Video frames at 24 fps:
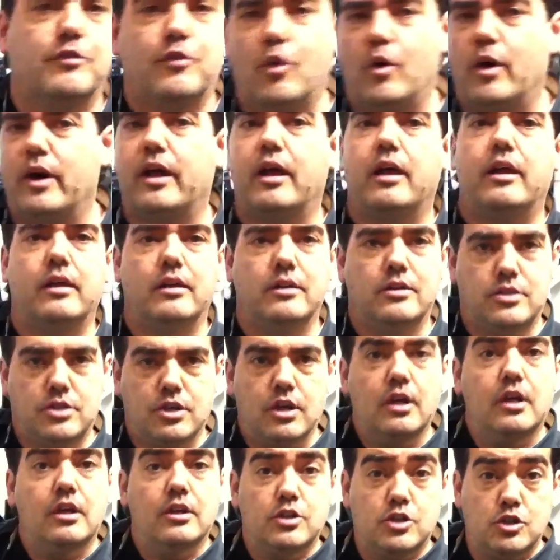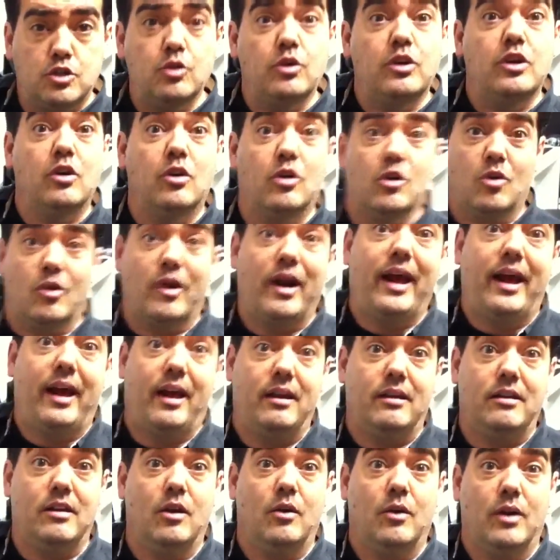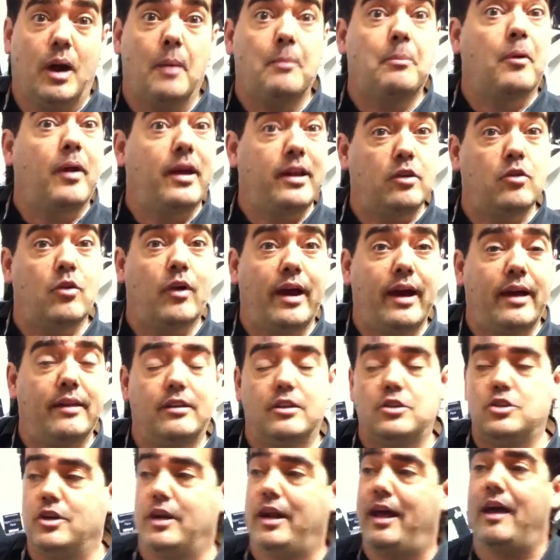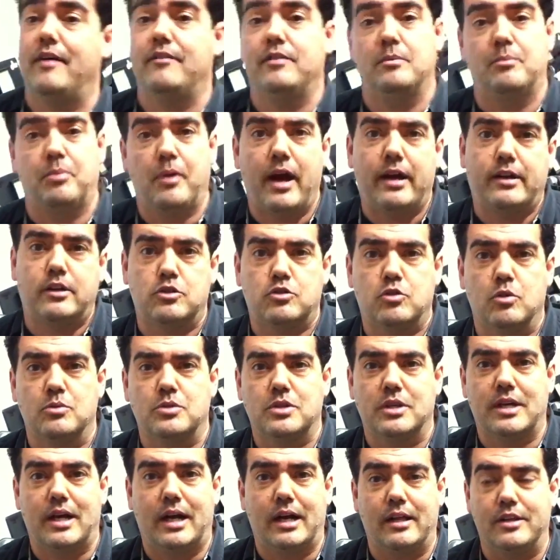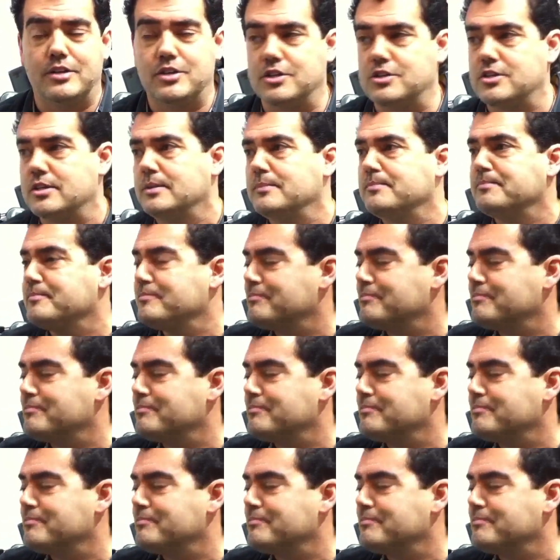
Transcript: or 48-inch studio grand, you know, an upright grand that you'd have in practice rooms and colleges,